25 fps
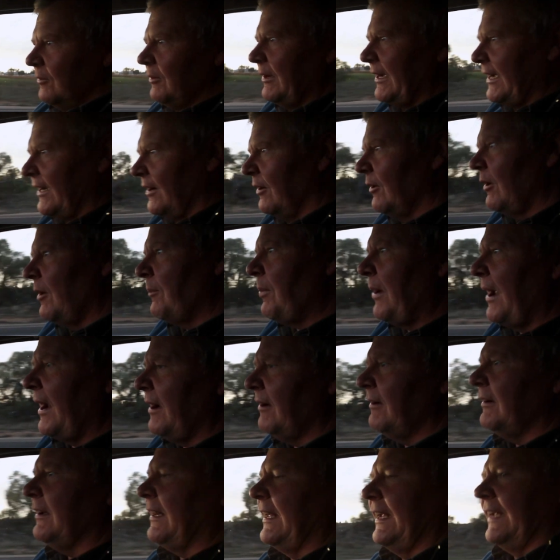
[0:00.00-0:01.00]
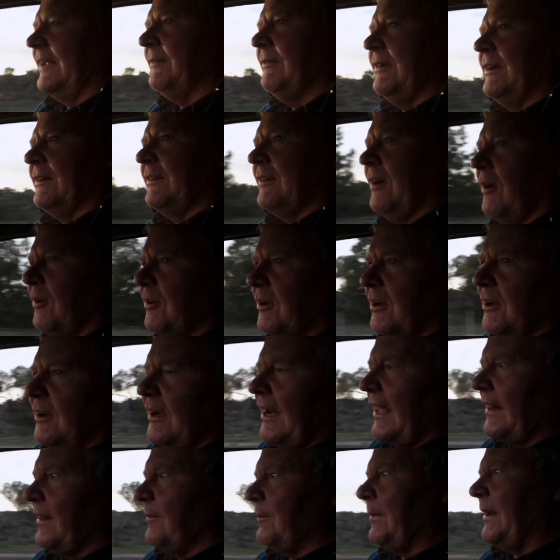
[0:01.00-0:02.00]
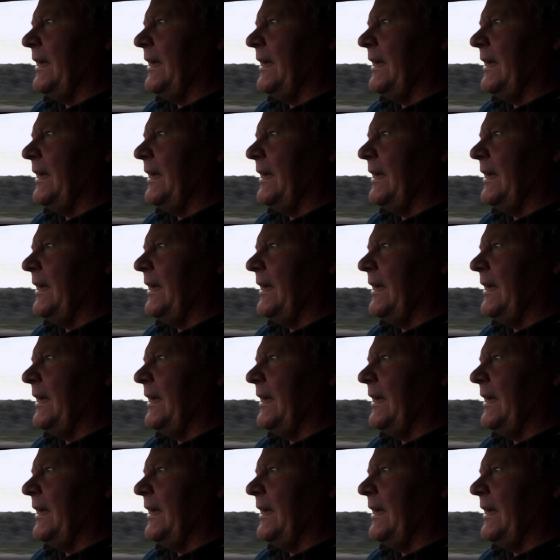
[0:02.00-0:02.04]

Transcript: Well, apparently we're on another